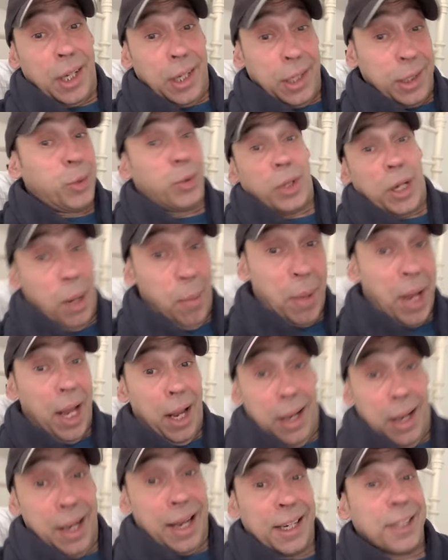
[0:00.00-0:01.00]
you come
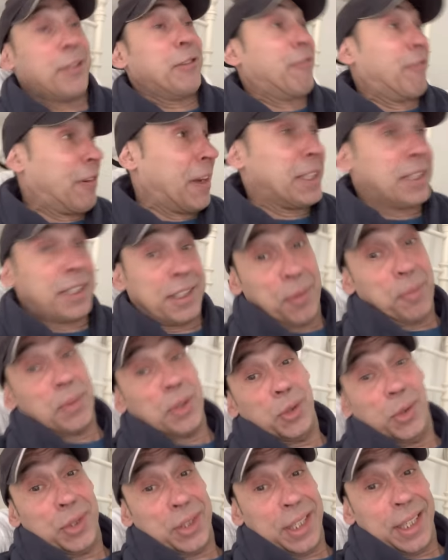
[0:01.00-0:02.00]
out and you face the
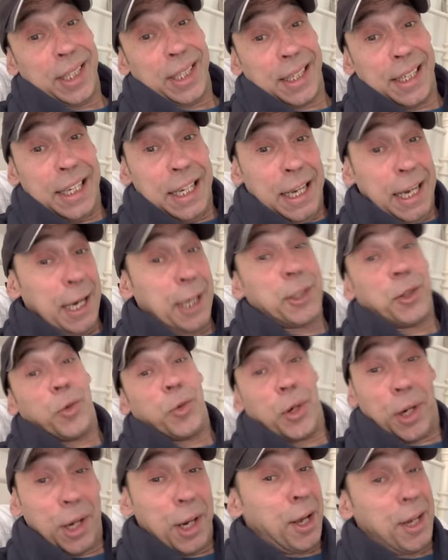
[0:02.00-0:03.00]
music and you're
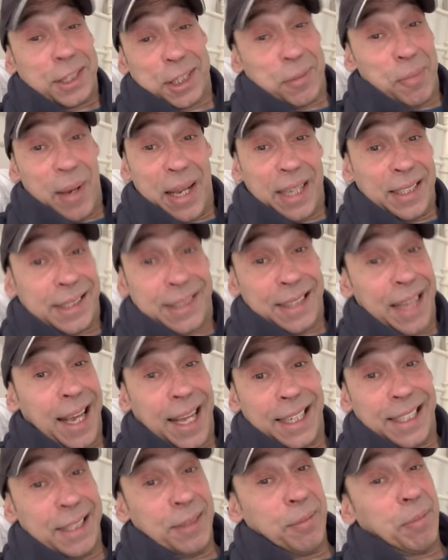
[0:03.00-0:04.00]
the last man
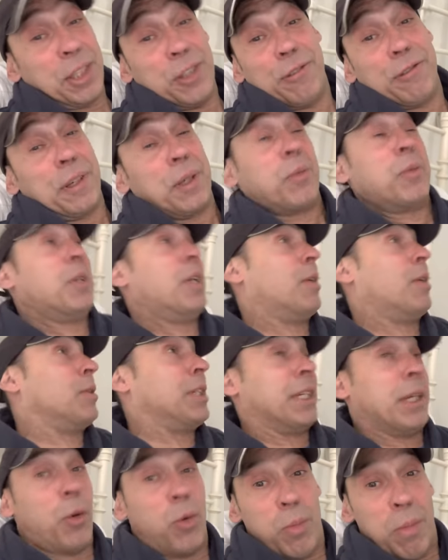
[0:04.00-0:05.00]
standing, but you think, well,
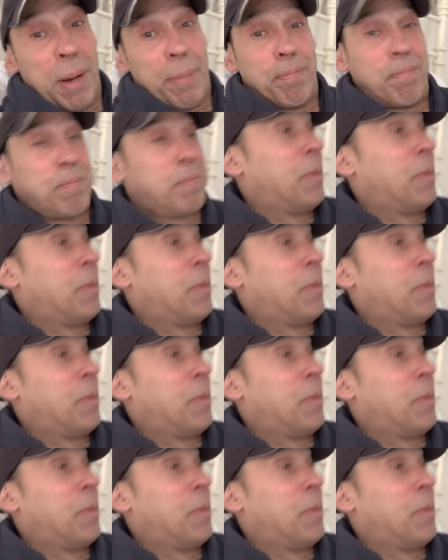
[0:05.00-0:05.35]
you know,